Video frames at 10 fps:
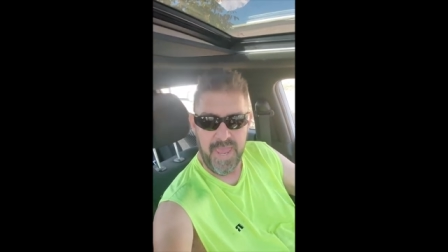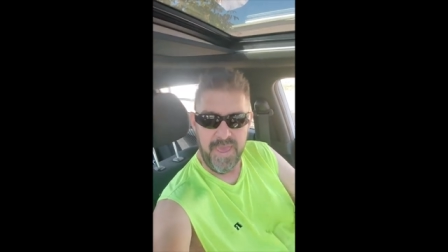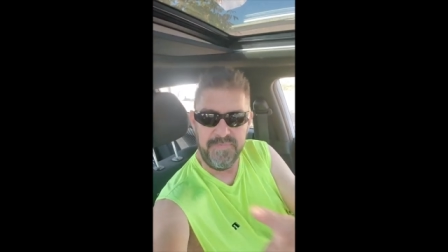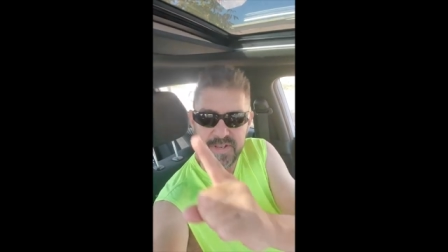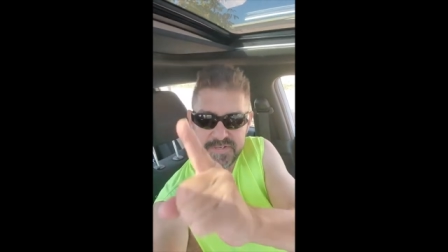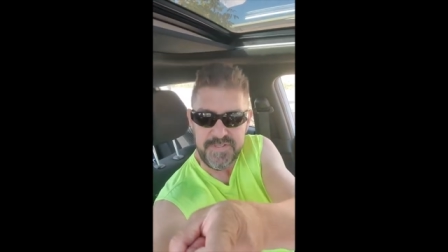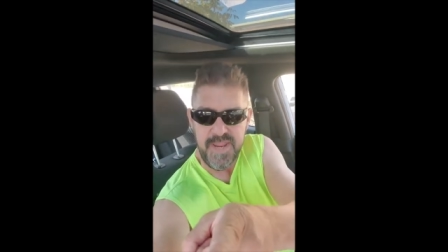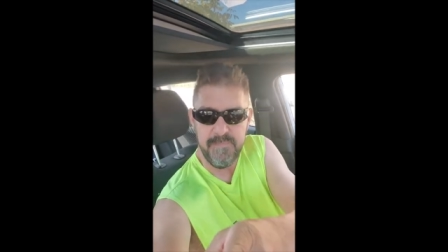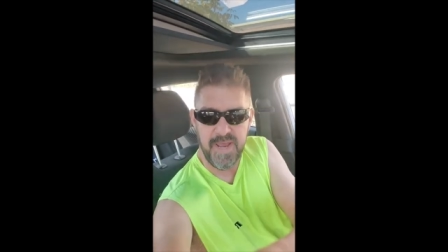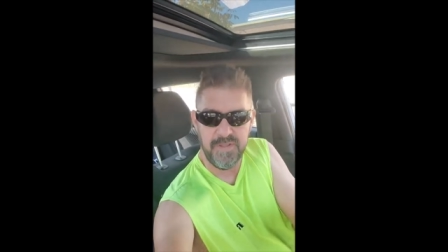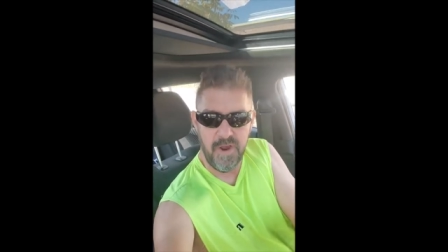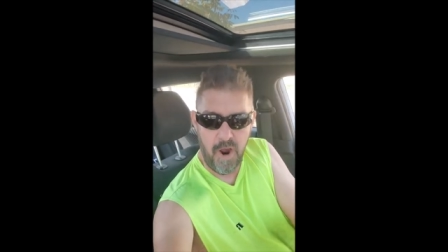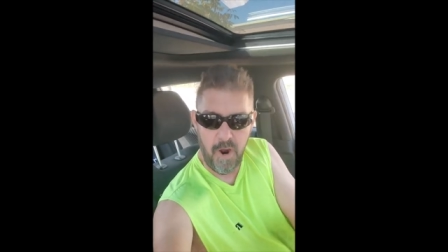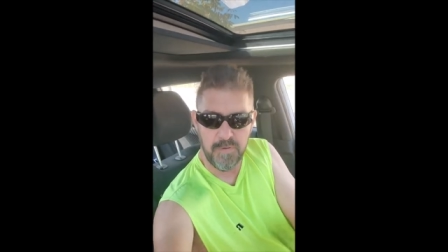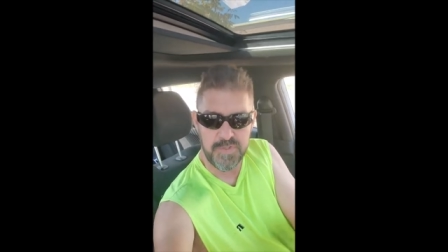And this demon
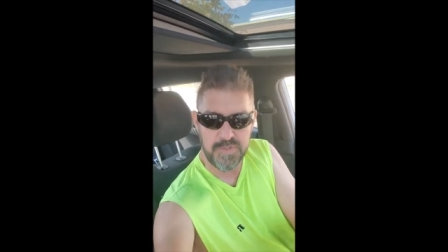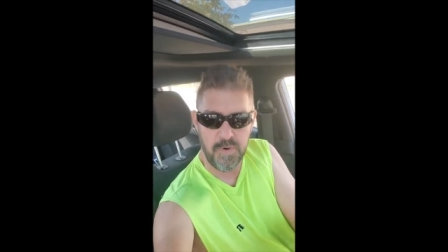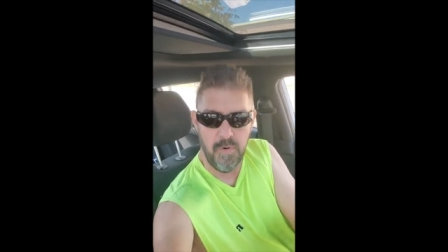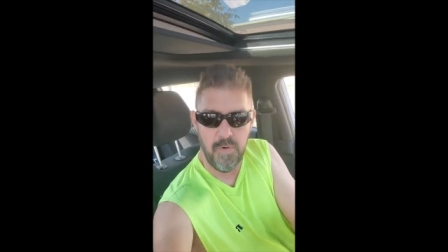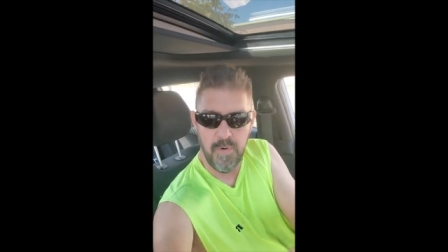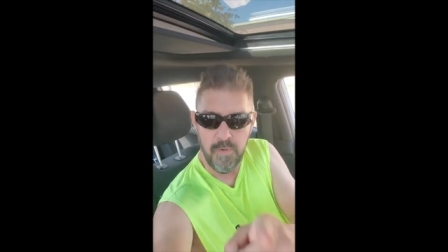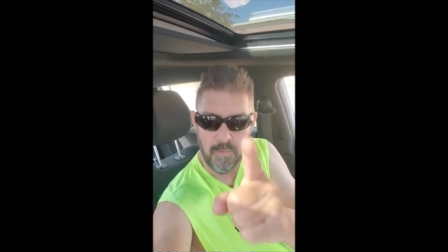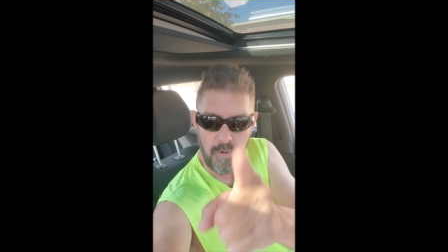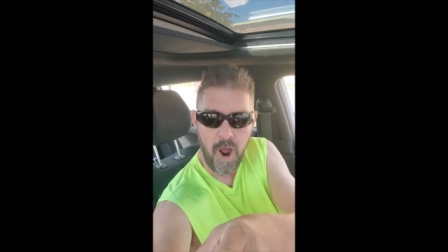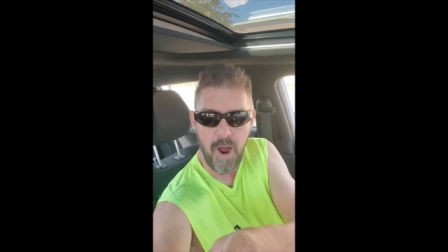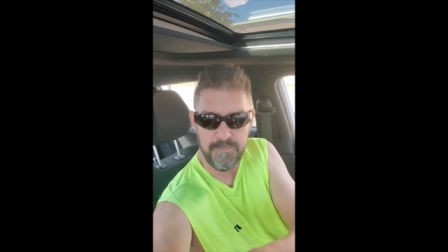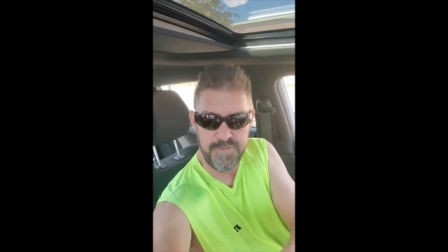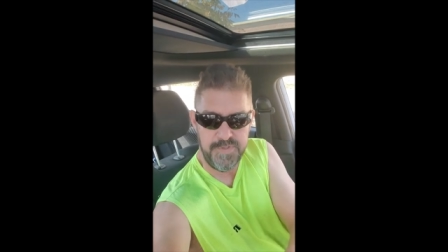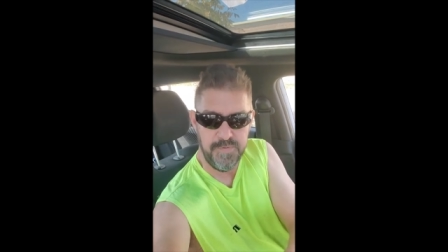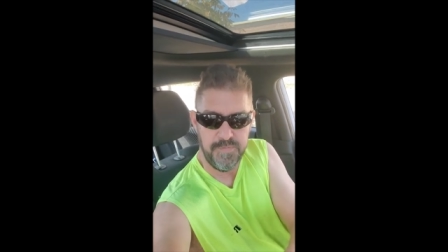also
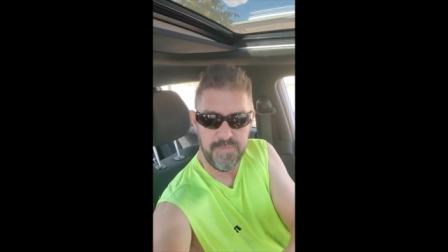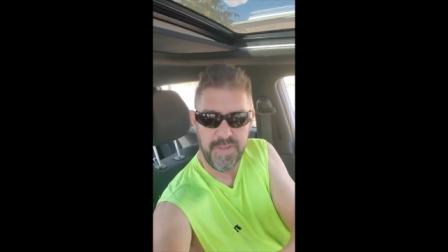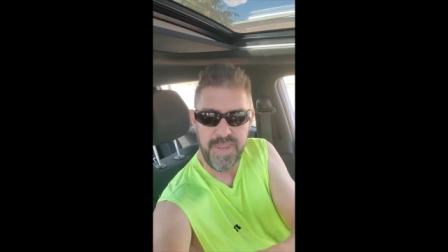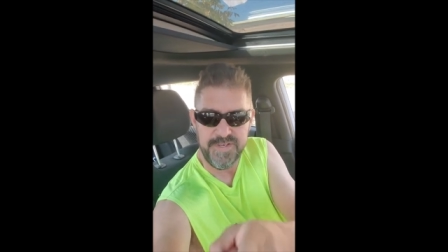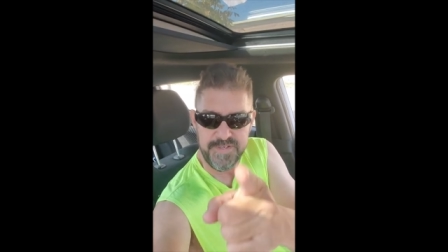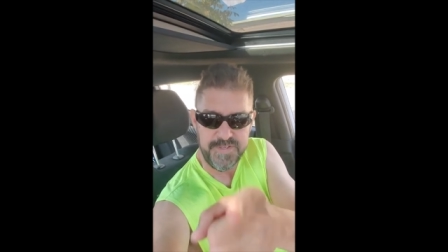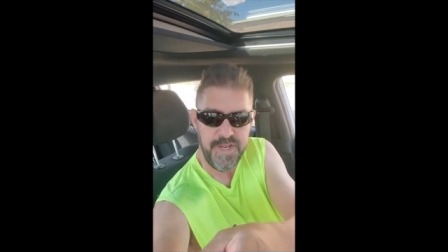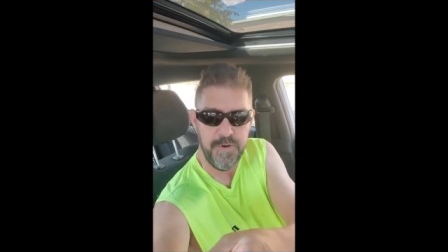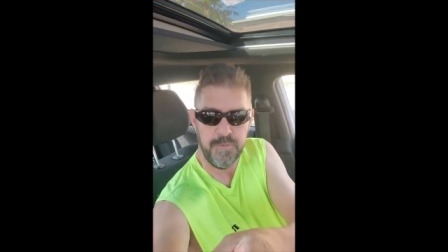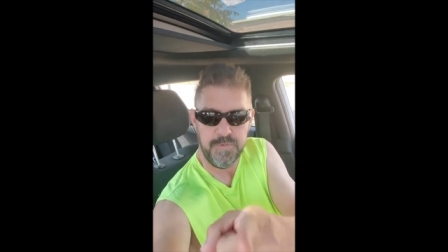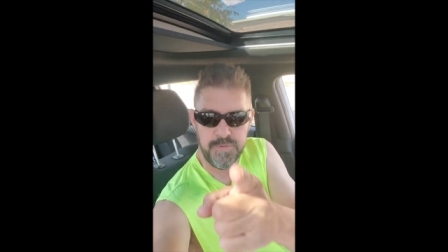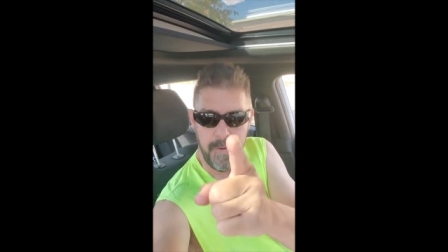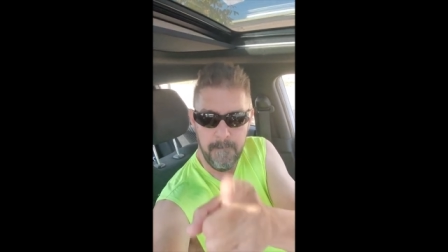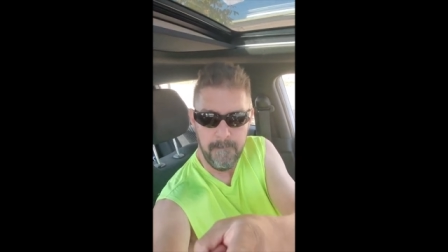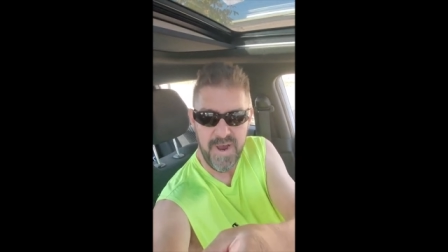robs you. He steals
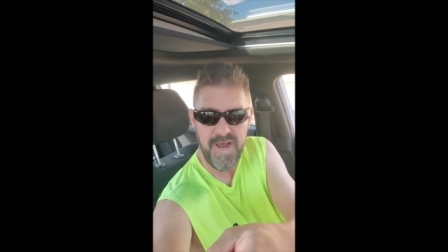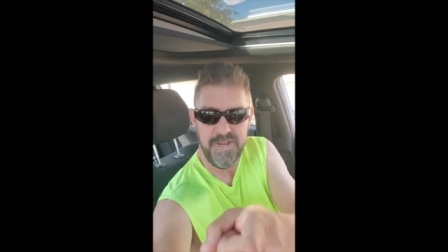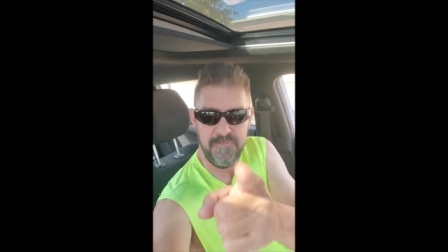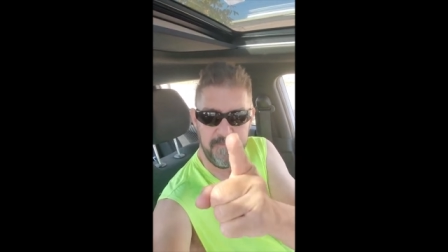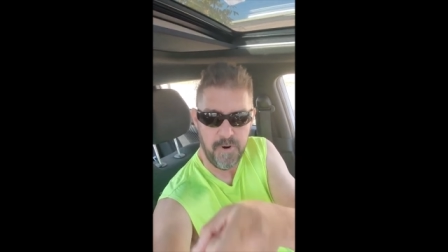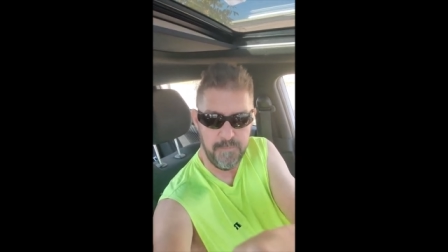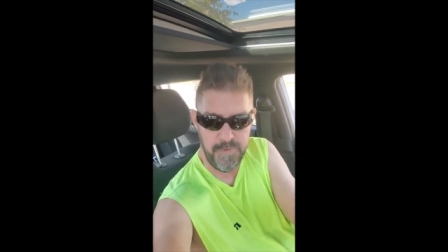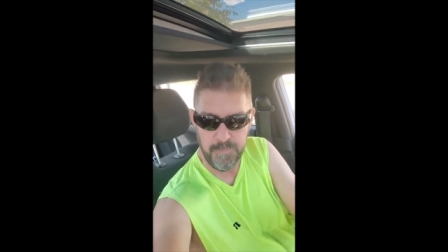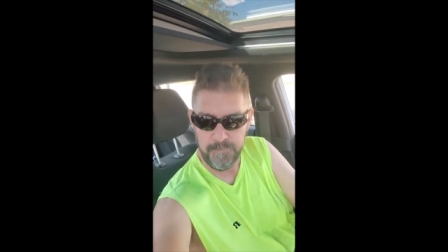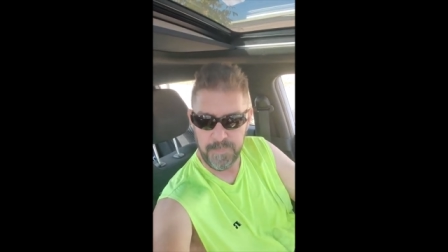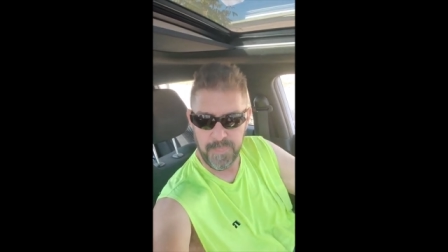money from you.